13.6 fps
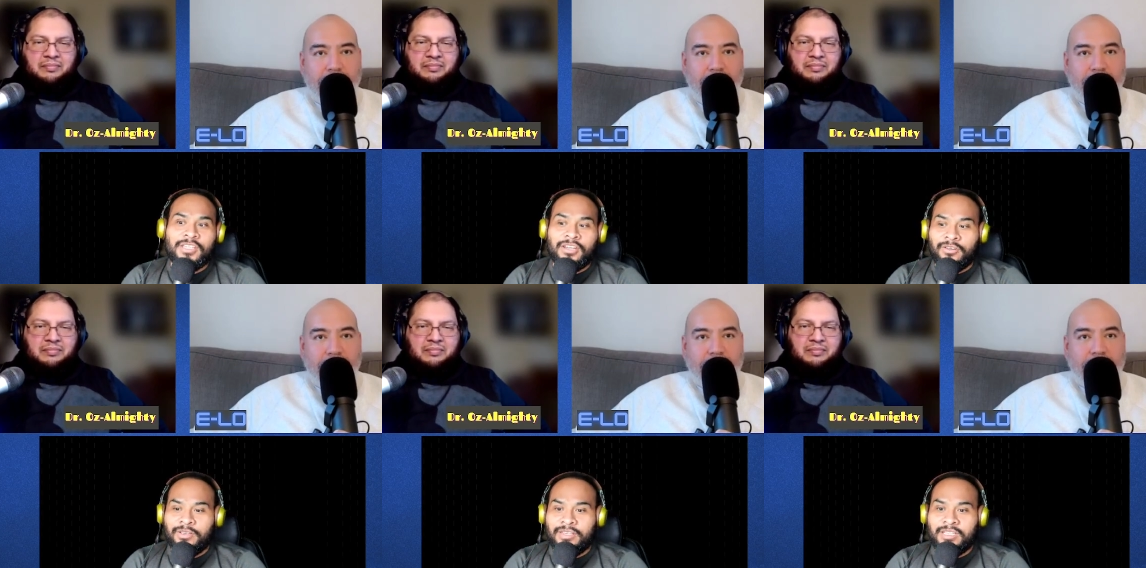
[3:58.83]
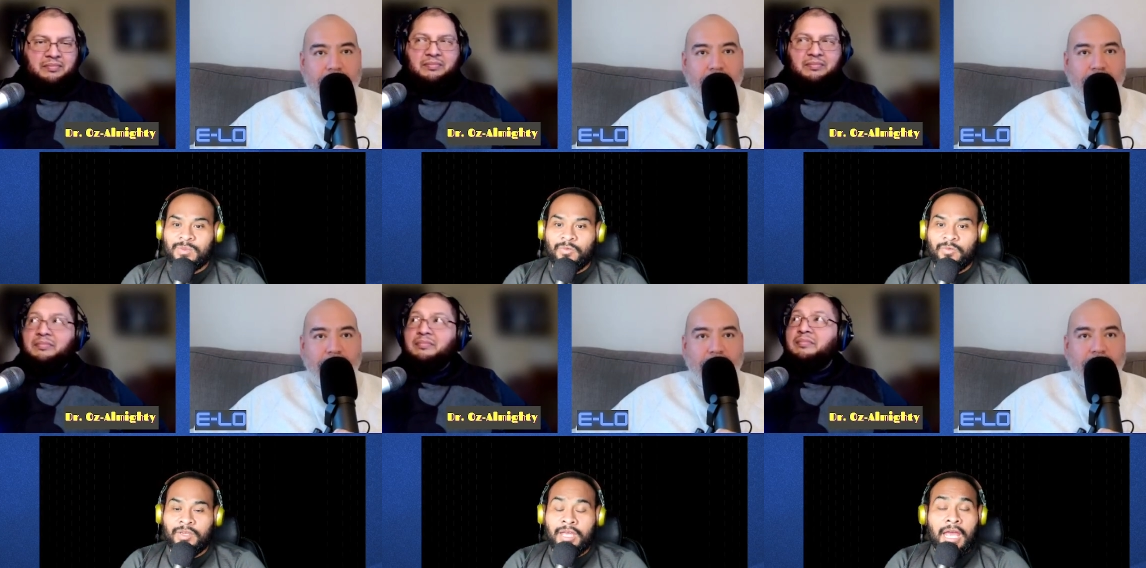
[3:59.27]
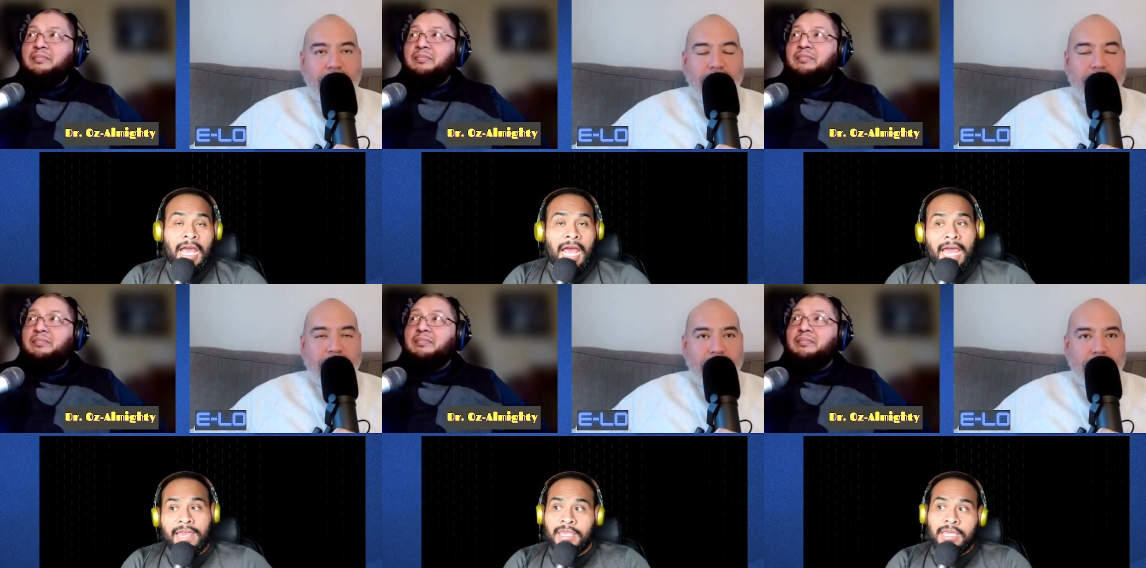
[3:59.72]
Speaker 1: her in this movie. I
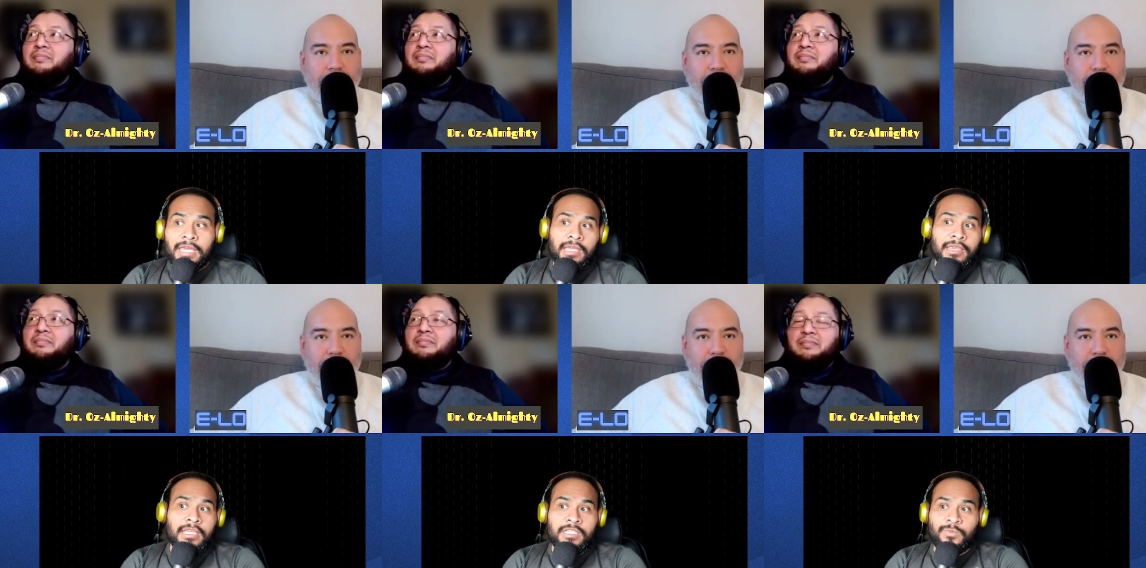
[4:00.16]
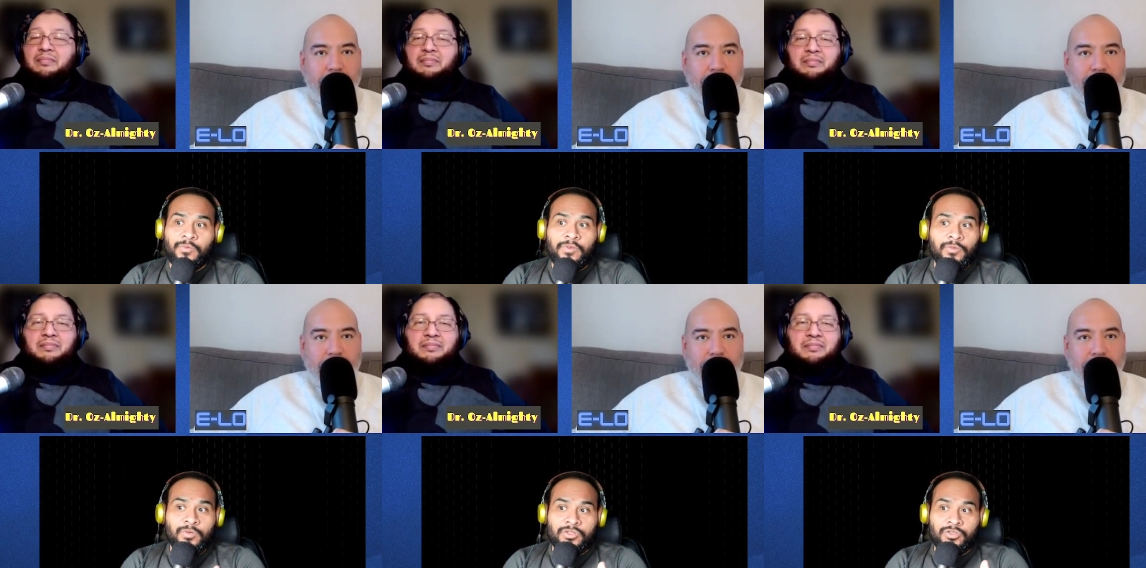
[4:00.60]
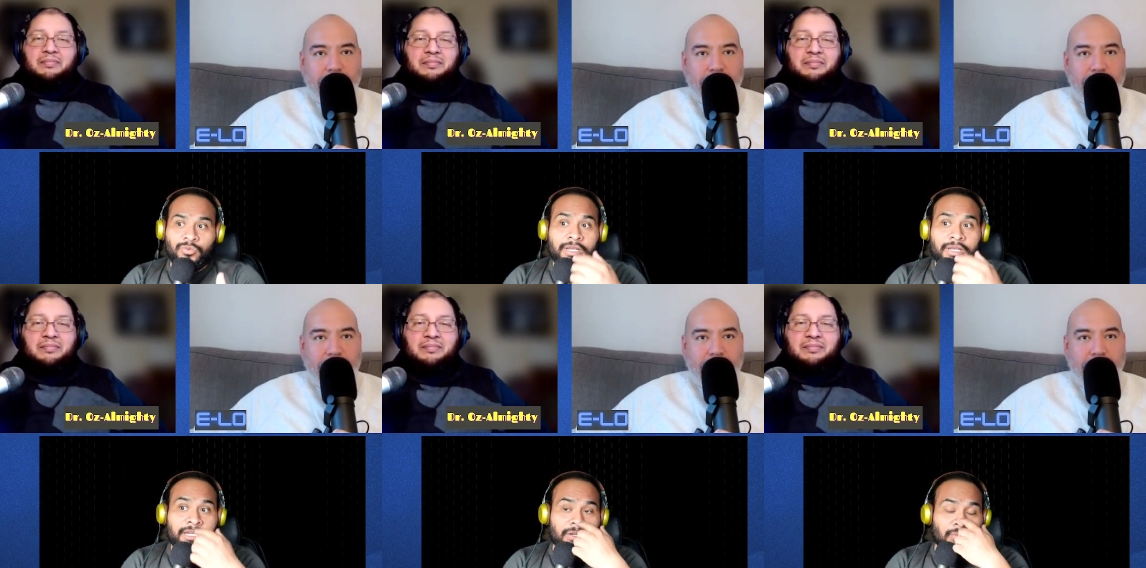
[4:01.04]
think this movie was really
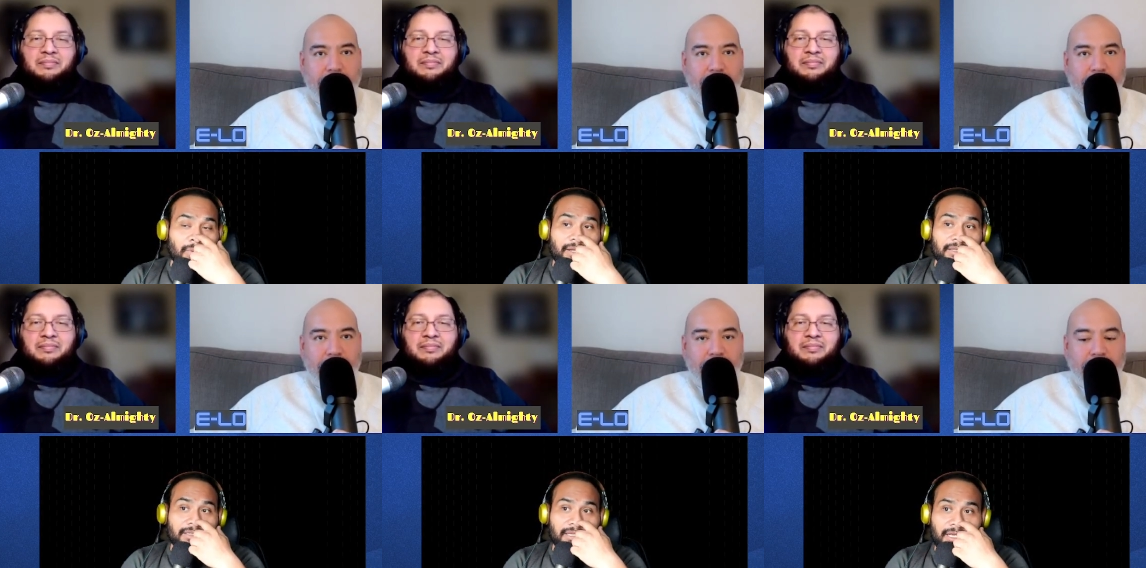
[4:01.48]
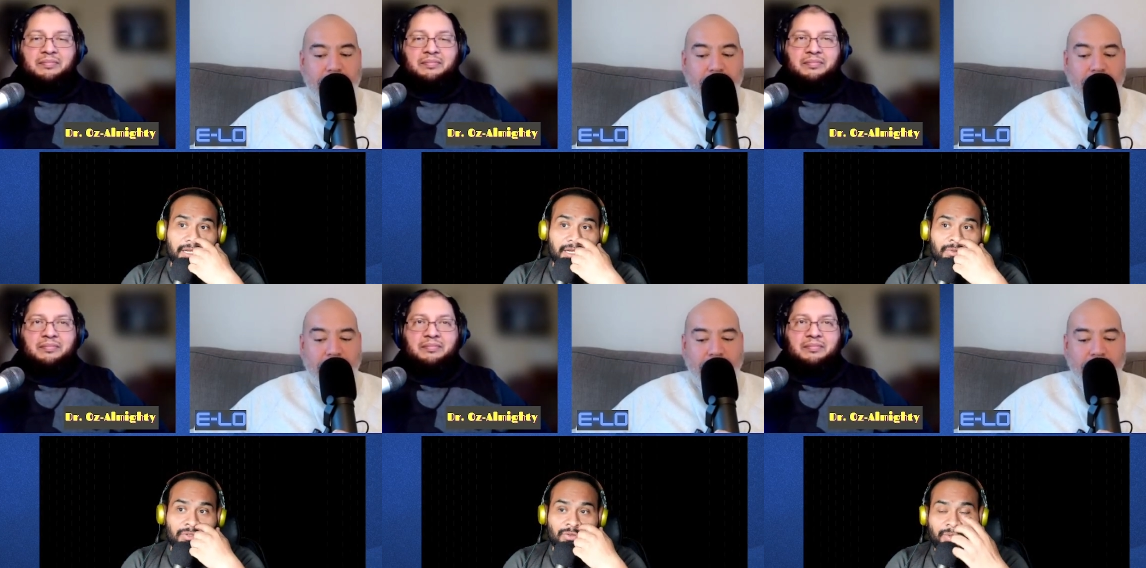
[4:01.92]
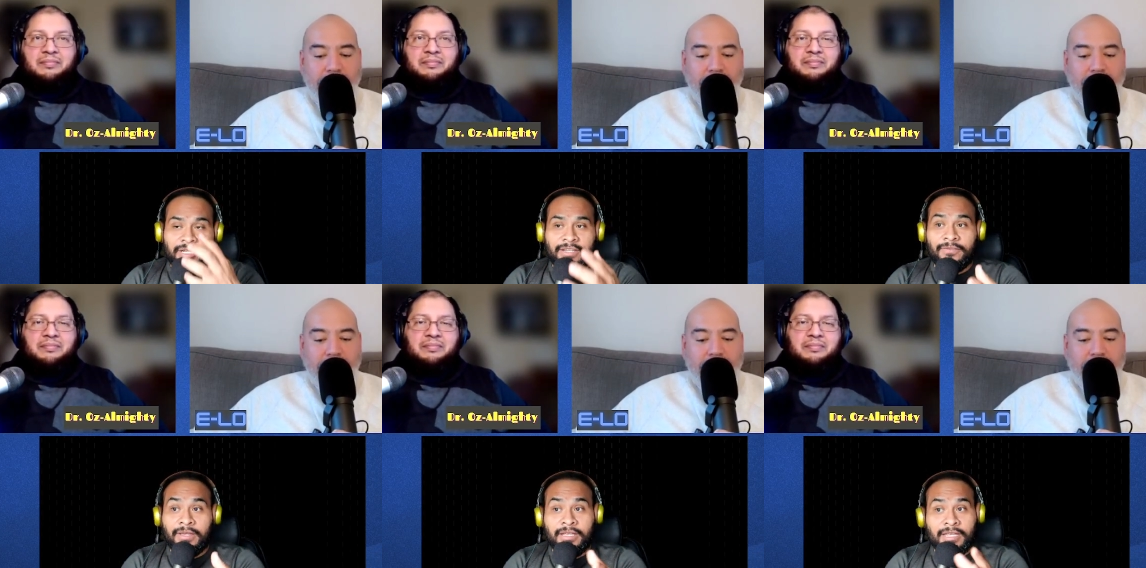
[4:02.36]
well done. It was really,
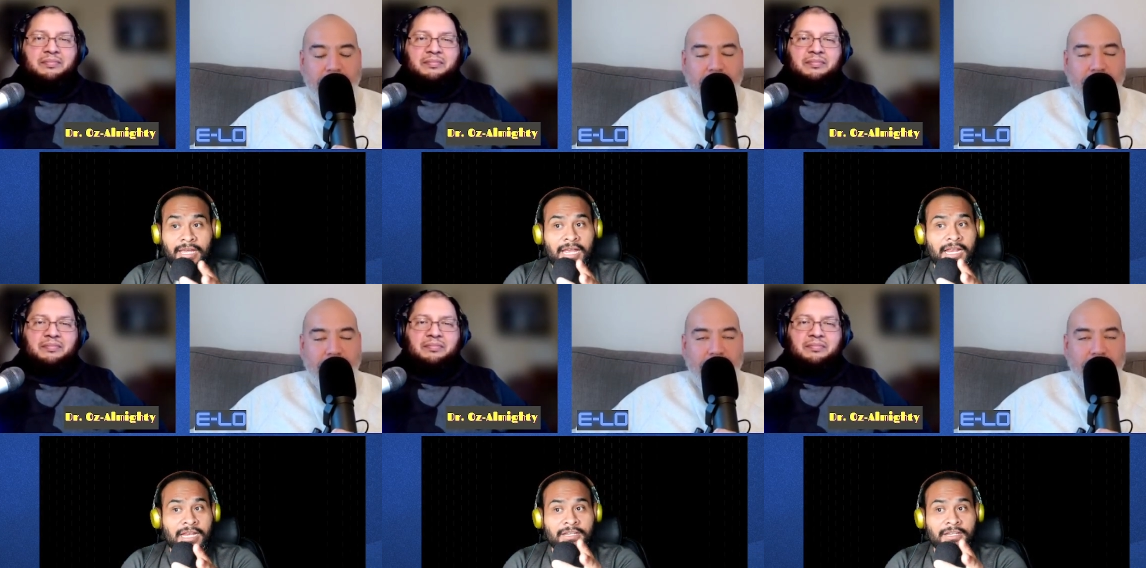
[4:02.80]
it, it had